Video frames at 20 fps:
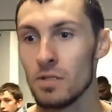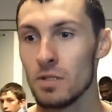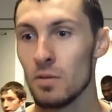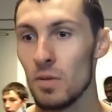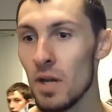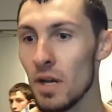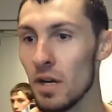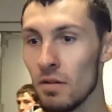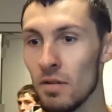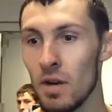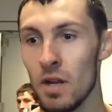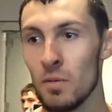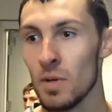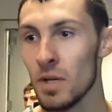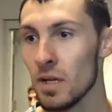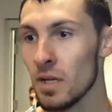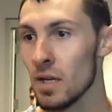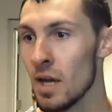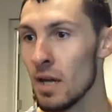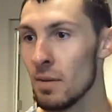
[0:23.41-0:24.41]
We had a great
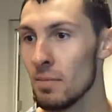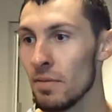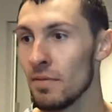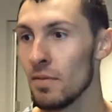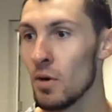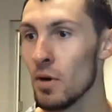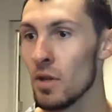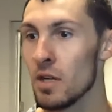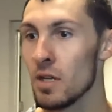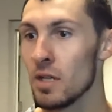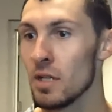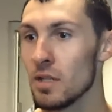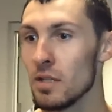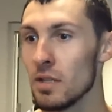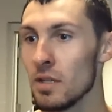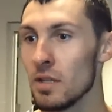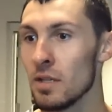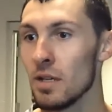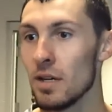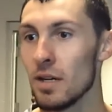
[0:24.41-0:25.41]
week of camp before
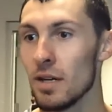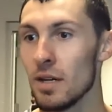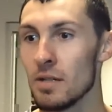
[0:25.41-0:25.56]
this, and